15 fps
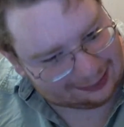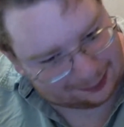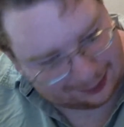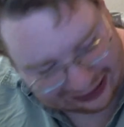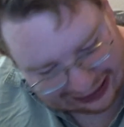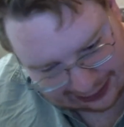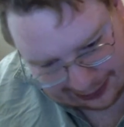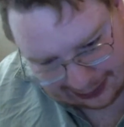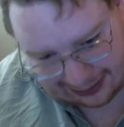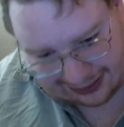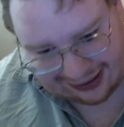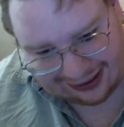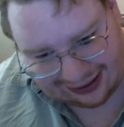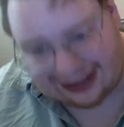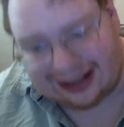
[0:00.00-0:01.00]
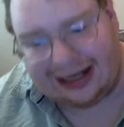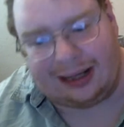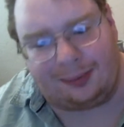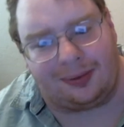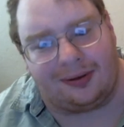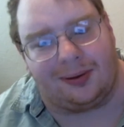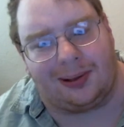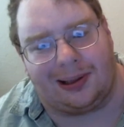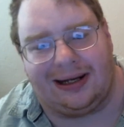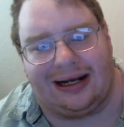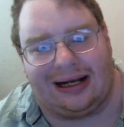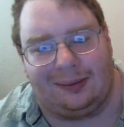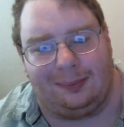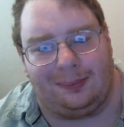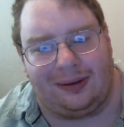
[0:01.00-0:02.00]
best kind of person
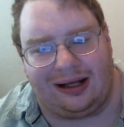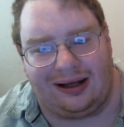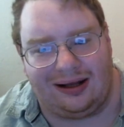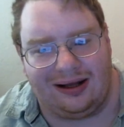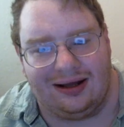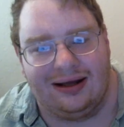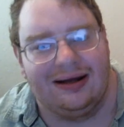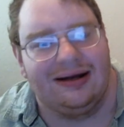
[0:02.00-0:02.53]
I can be.